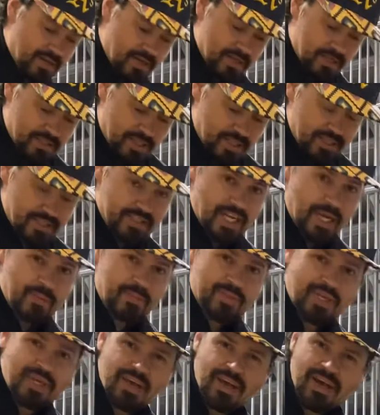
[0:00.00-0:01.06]
Ten
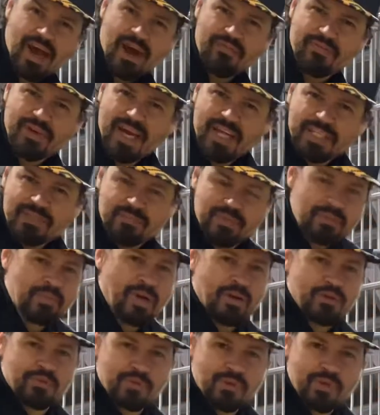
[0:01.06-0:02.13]
steps. I forgot to bring my
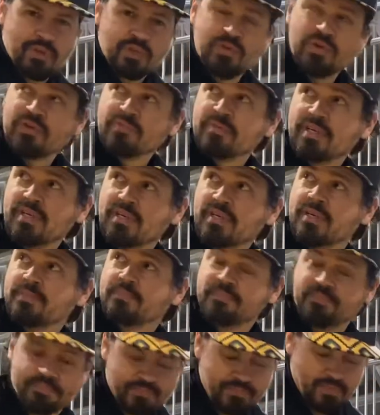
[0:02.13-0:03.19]
ruler with me,
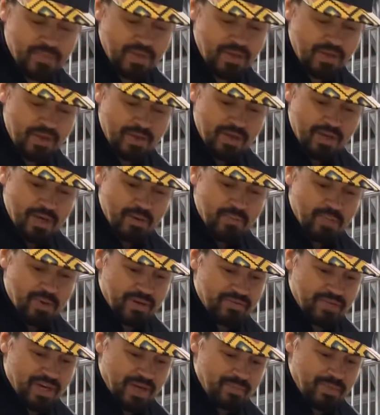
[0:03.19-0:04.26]
but
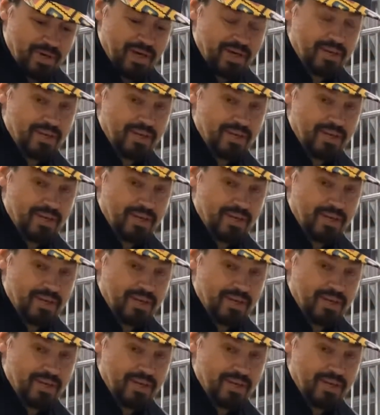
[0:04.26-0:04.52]
I've got my